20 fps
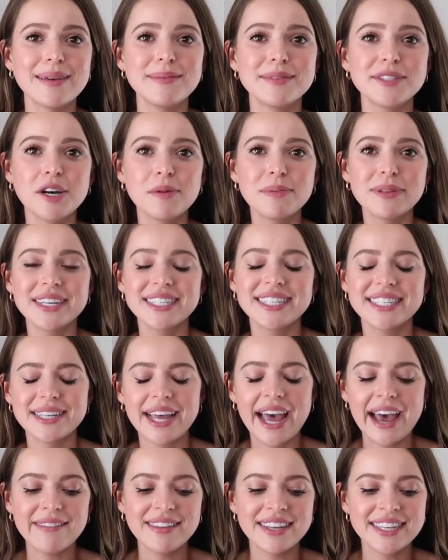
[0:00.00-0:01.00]
I'm so pleased
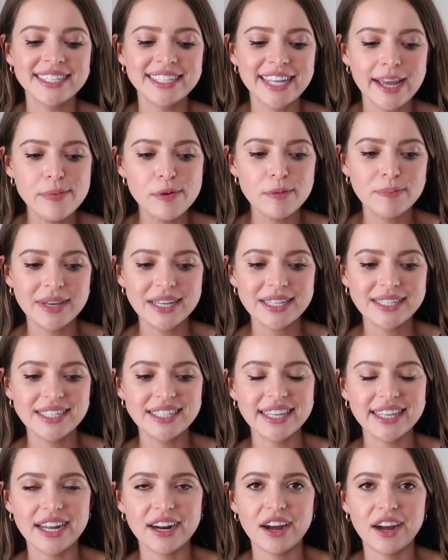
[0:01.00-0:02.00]
to have these staple
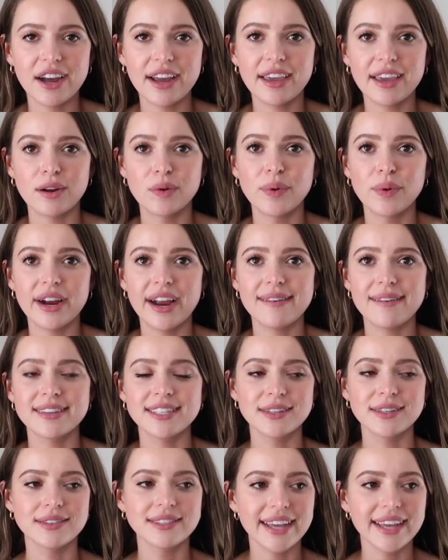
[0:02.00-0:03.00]
pieces that I can wear every
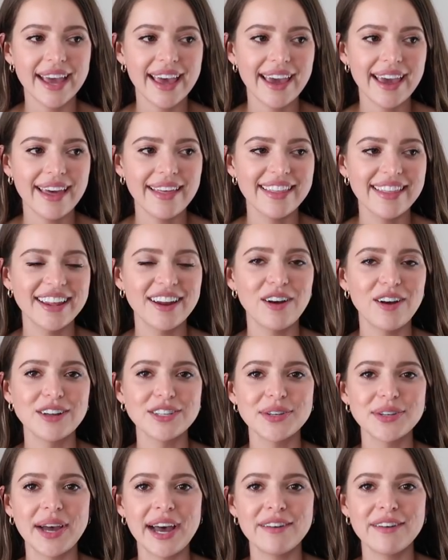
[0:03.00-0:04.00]
single day and then
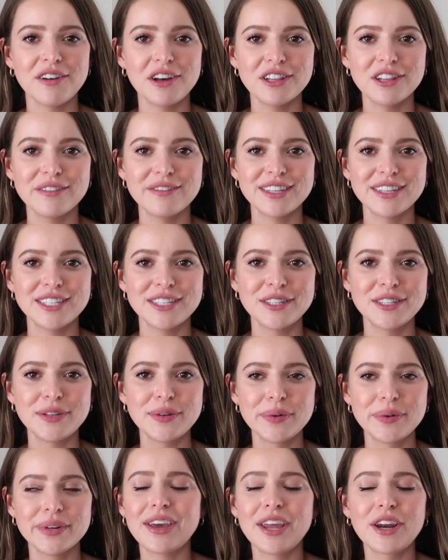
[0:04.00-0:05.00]
also have all of these
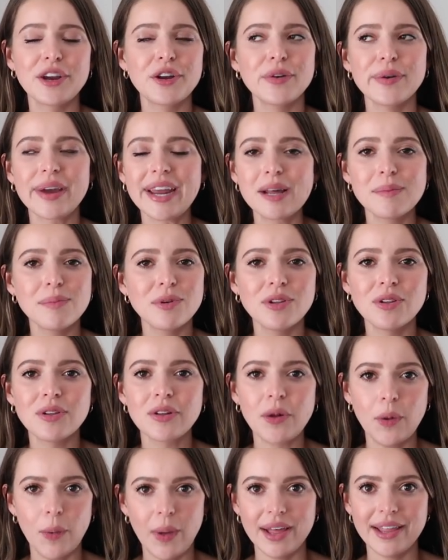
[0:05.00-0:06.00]
new
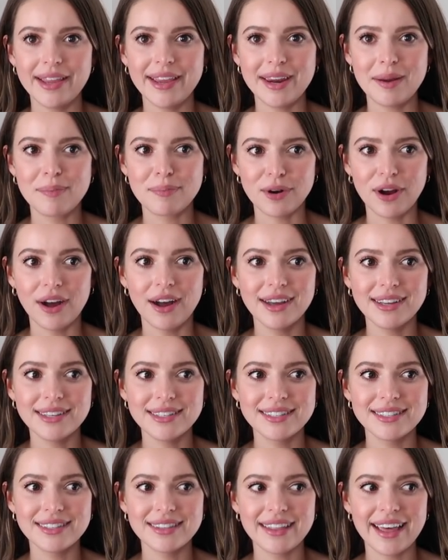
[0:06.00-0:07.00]
incredible quality bras